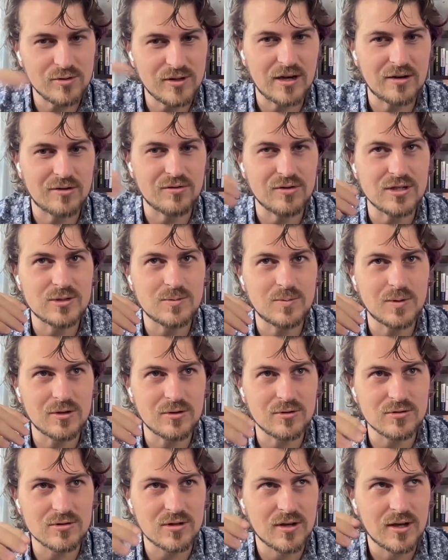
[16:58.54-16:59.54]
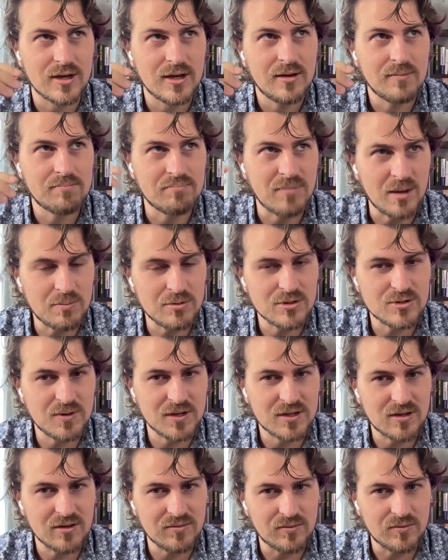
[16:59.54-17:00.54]
outreach, because my
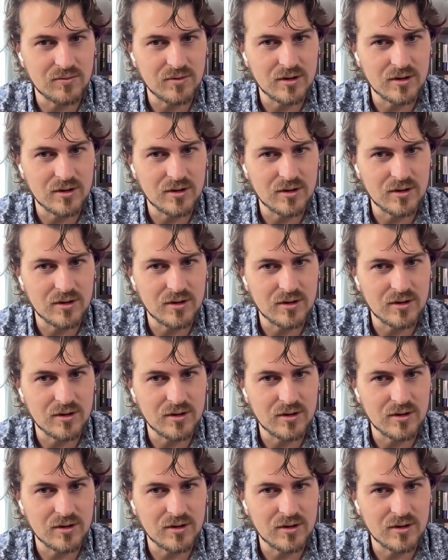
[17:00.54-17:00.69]
perspective